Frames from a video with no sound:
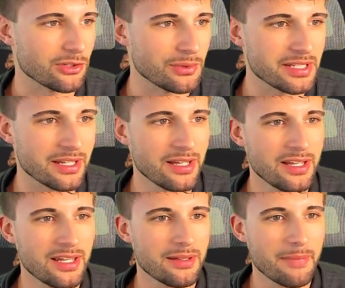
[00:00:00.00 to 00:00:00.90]
week.
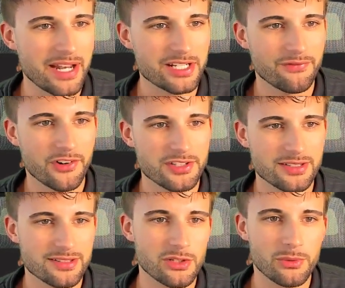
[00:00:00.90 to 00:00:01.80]
Matchup
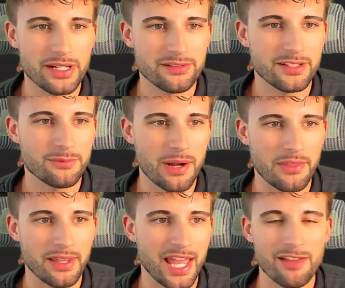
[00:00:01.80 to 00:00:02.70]
versus New England, while
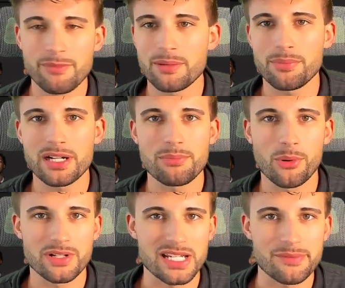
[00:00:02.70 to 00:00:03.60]
they have been a pretty
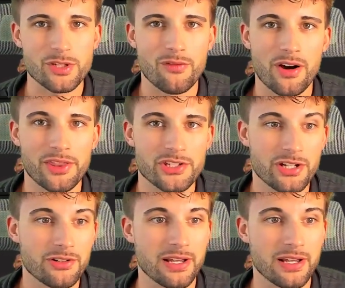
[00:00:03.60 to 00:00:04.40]
poor team so far this year,